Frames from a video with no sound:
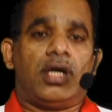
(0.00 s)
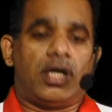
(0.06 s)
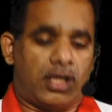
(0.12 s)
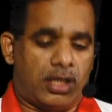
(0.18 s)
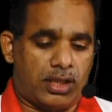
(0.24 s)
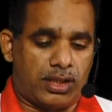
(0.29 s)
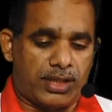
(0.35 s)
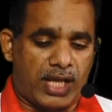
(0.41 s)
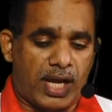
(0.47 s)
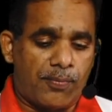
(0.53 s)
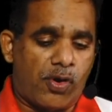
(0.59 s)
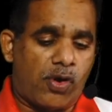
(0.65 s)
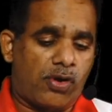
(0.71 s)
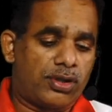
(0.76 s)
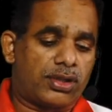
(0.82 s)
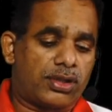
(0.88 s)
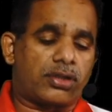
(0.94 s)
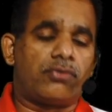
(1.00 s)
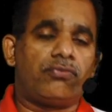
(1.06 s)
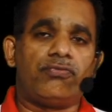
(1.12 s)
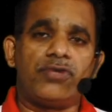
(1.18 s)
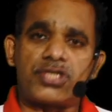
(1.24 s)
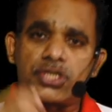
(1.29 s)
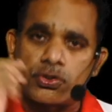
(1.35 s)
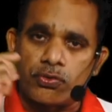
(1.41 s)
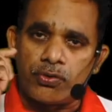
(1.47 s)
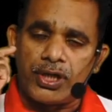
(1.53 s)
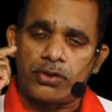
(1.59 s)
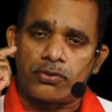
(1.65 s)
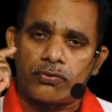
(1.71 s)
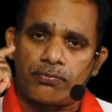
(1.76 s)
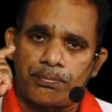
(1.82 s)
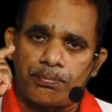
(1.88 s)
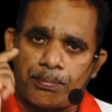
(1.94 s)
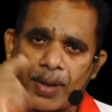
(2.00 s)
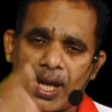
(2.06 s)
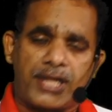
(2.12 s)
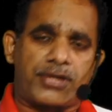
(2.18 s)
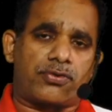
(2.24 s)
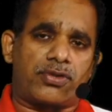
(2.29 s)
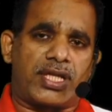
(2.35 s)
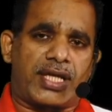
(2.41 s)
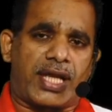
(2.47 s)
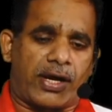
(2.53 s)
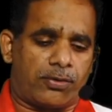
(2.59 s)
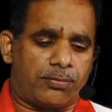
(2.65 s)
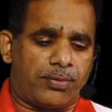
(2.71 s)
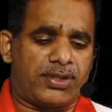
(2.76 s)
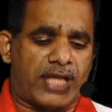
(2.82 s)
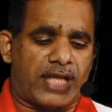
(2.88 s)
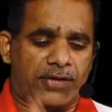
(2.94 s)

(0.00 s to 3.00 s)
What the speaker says: amount which you need to pay to the government,